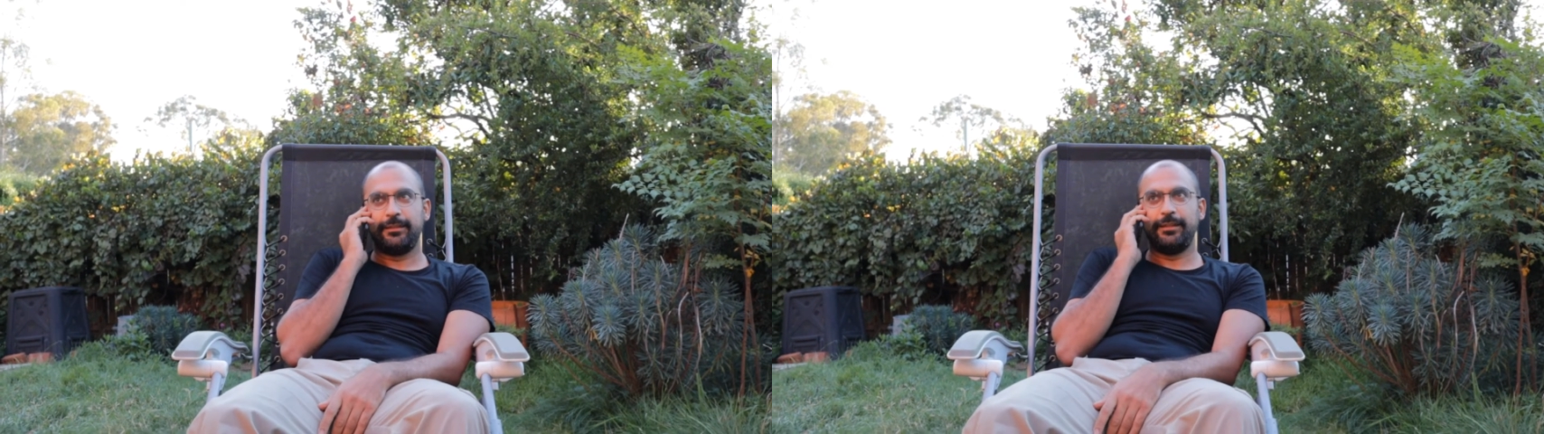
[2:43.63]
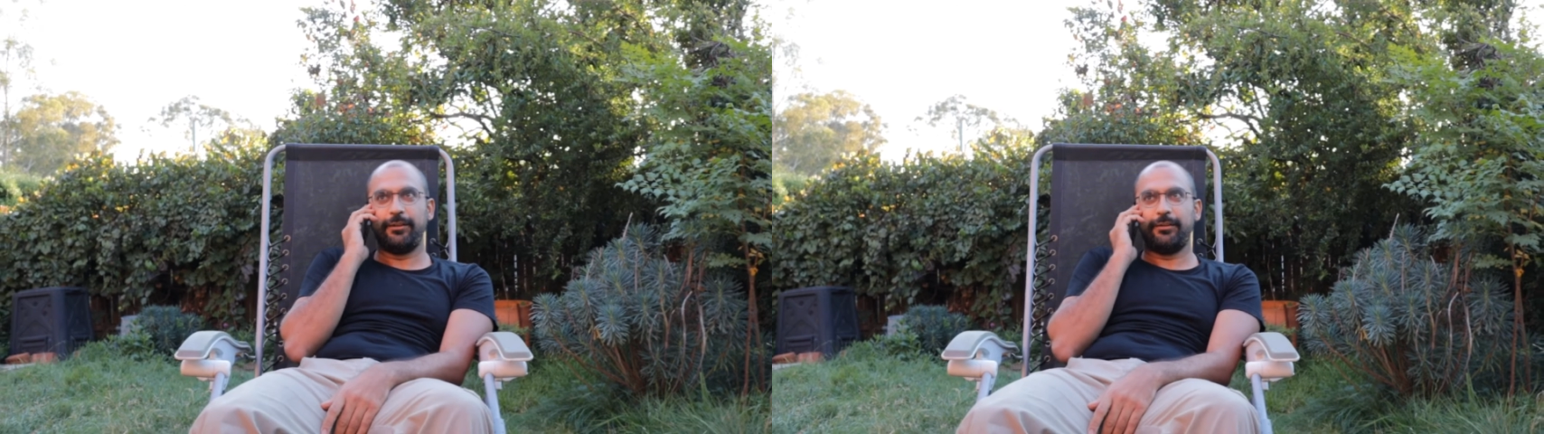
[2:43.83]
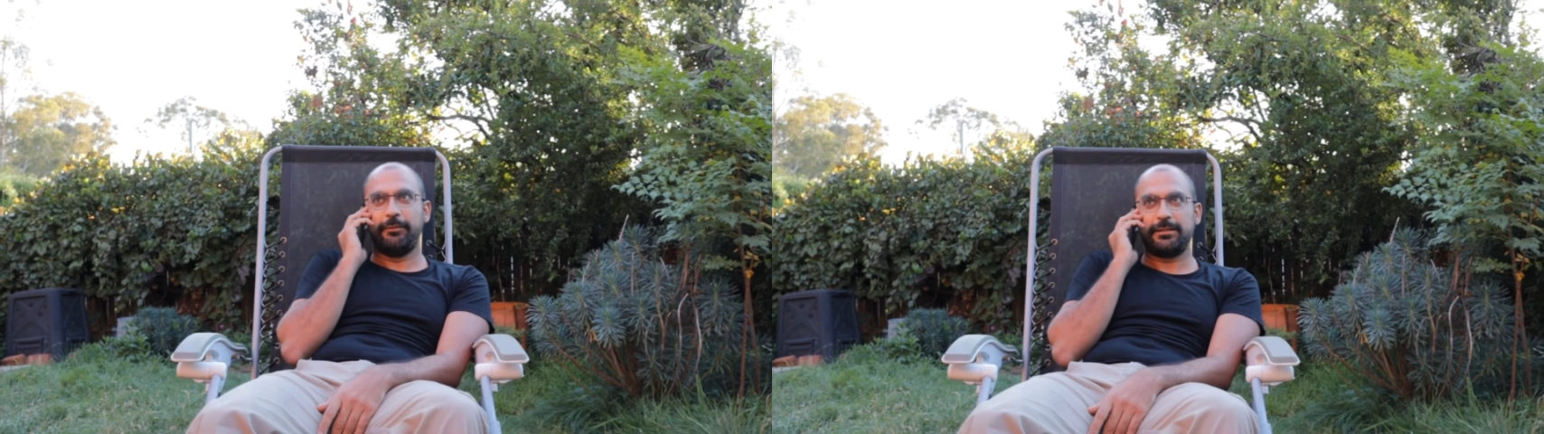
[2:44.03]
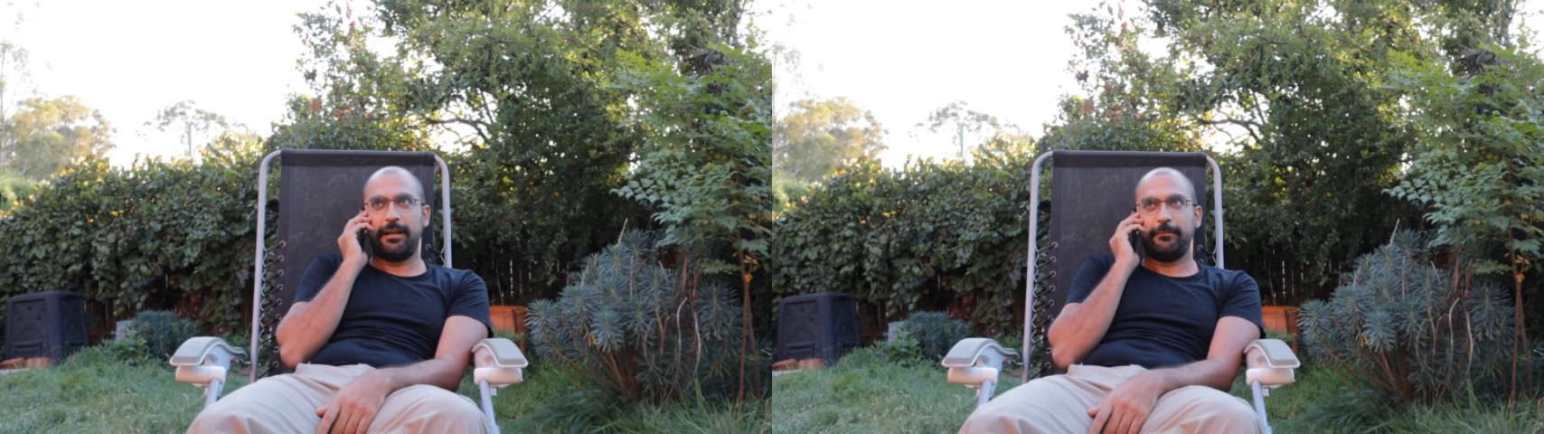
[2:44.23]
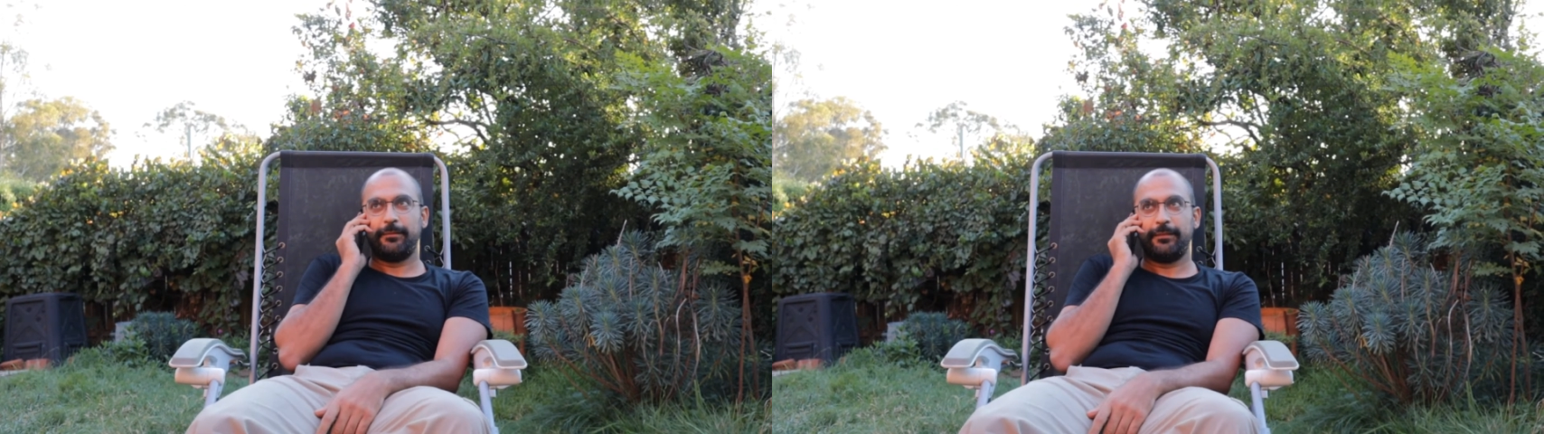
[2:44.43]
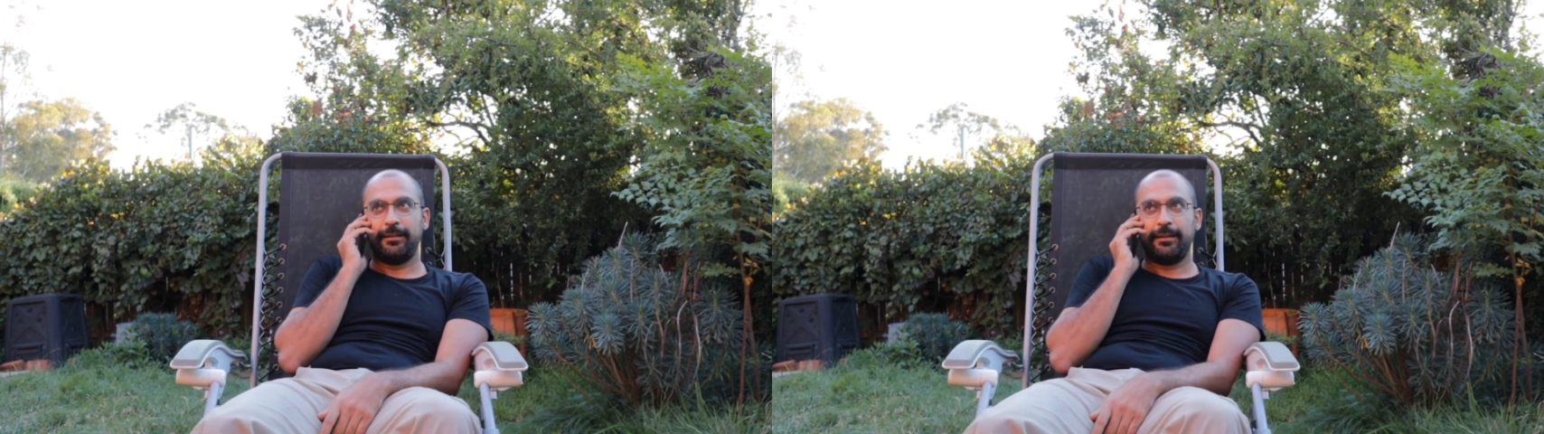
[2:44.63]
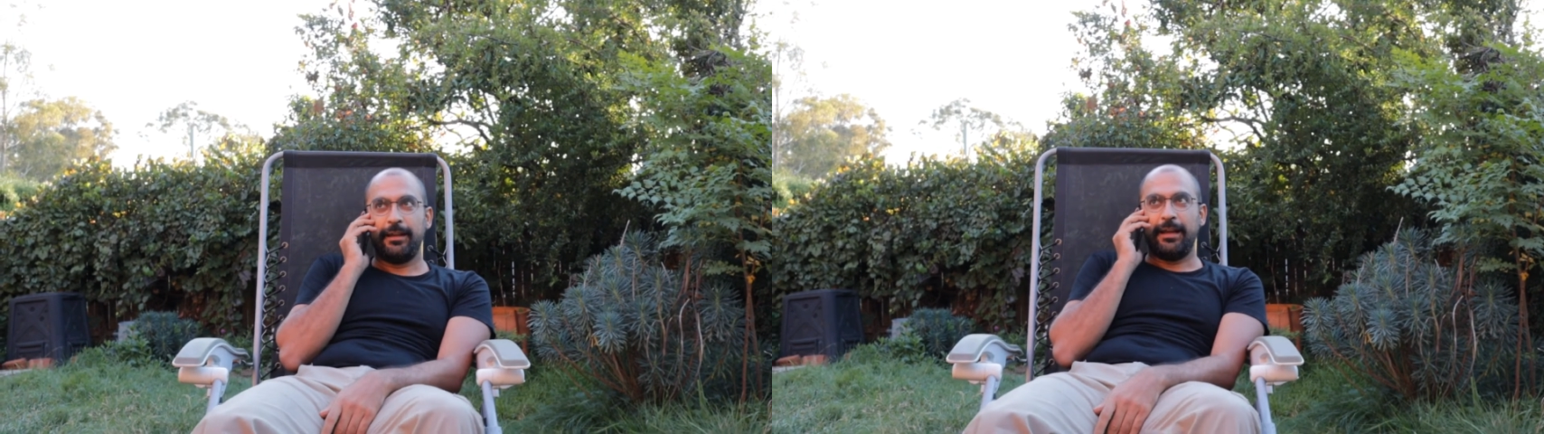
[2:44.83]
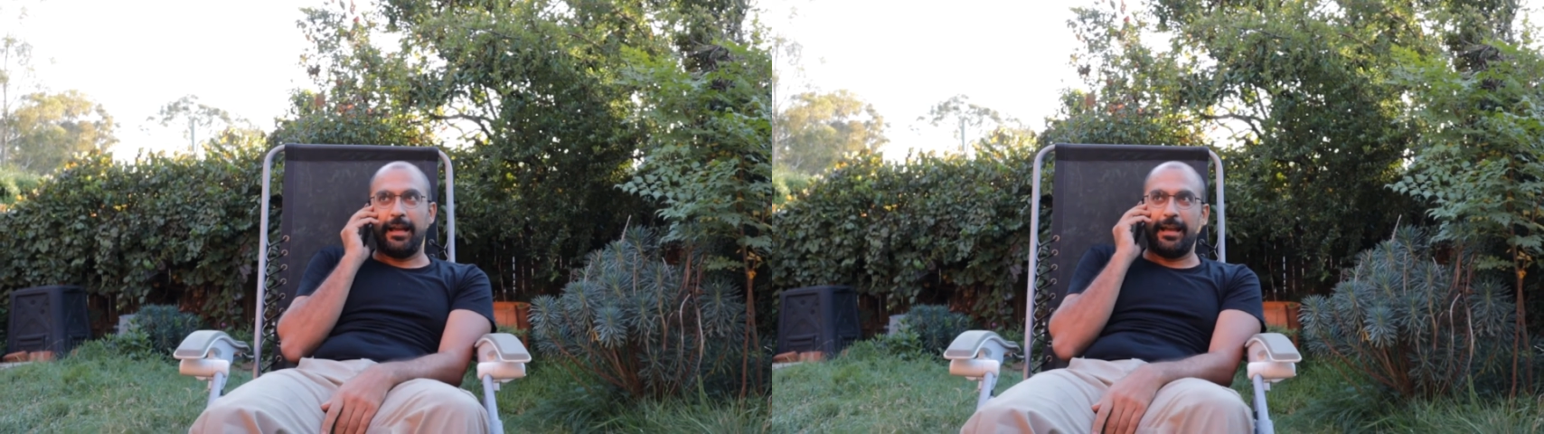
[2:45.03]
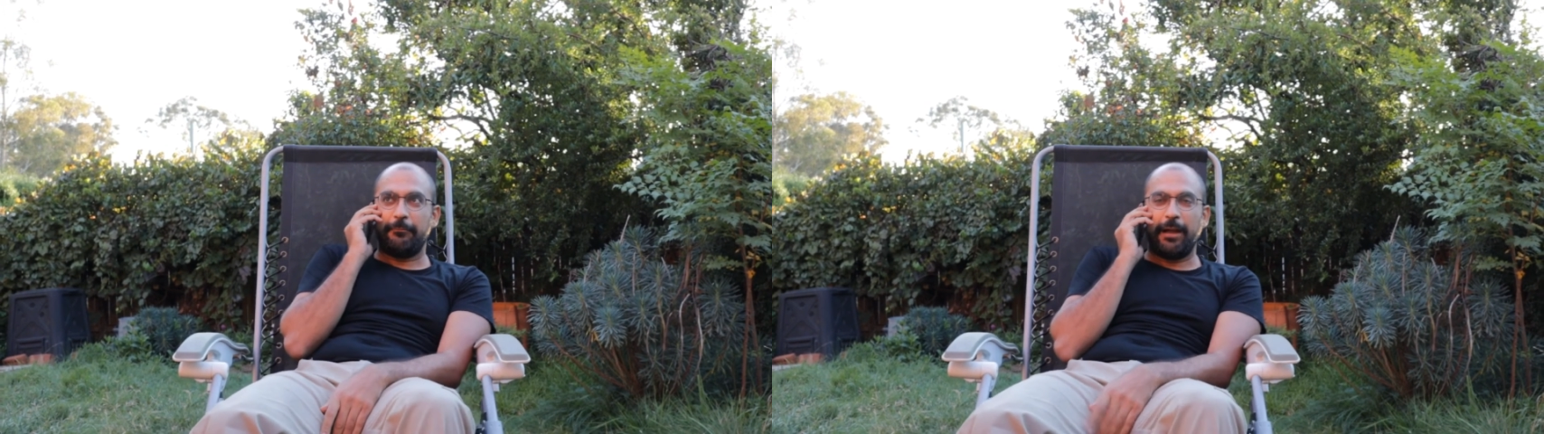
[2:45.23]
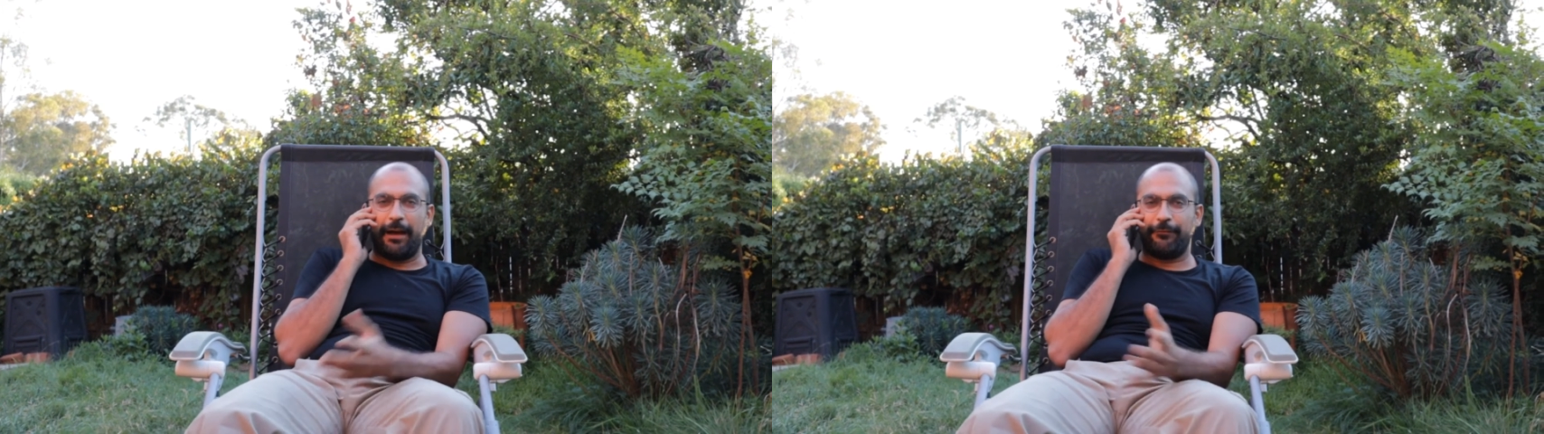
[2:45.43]
Yeah, what's up? Hey,
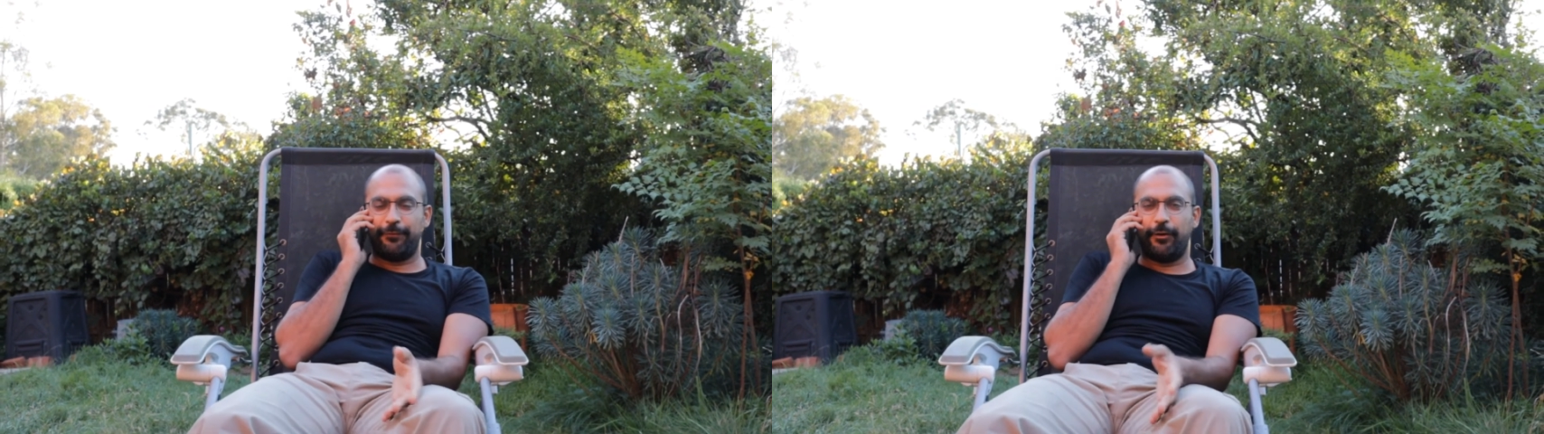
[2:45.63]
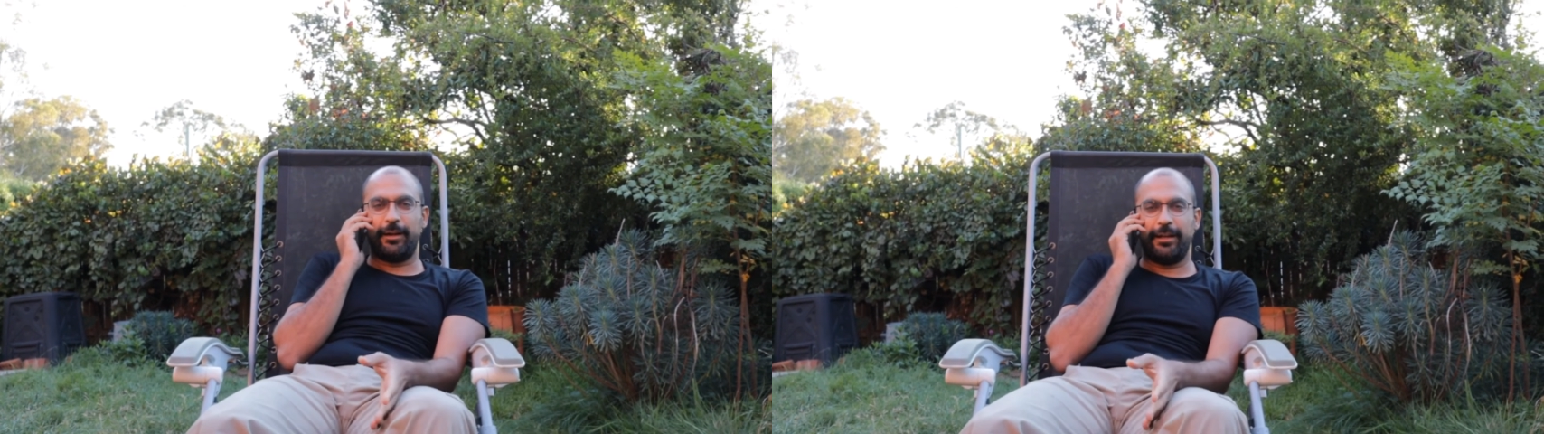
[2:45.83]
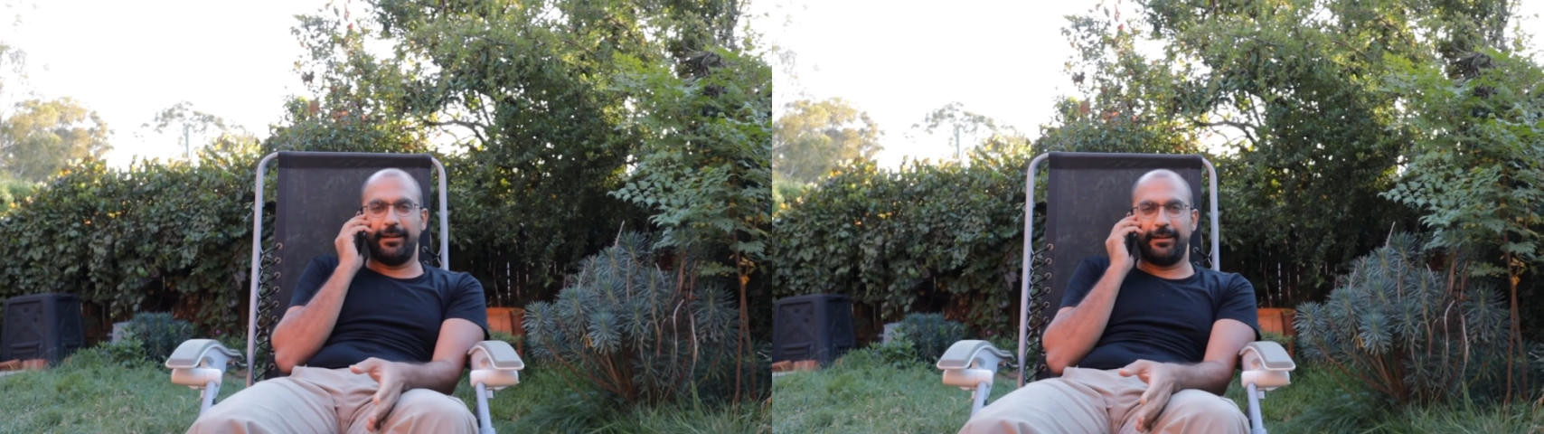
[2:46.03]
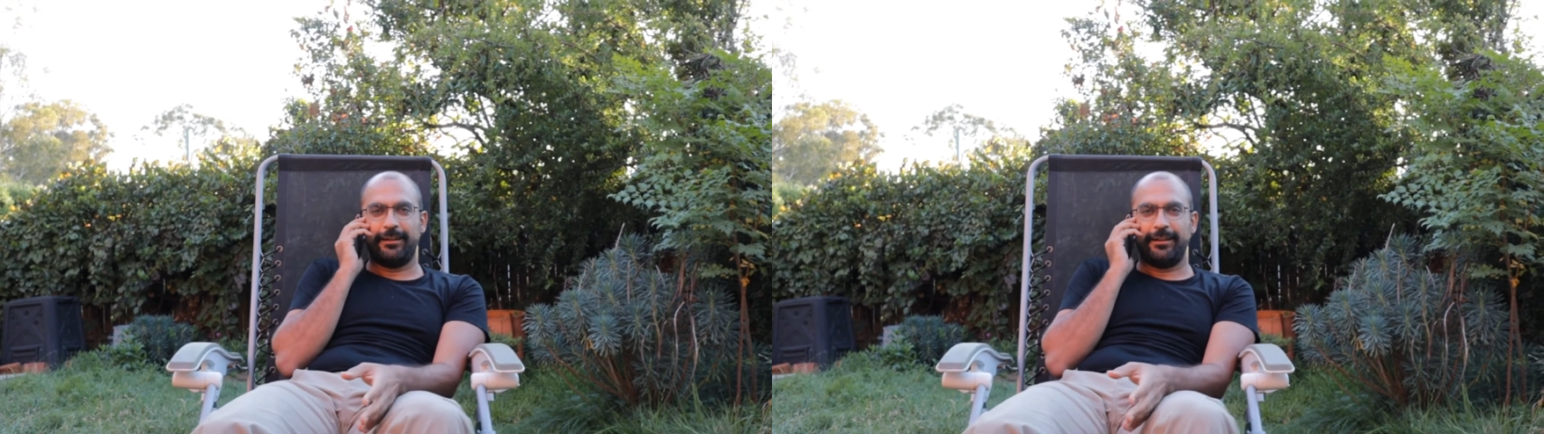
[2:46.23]
we have 4 here.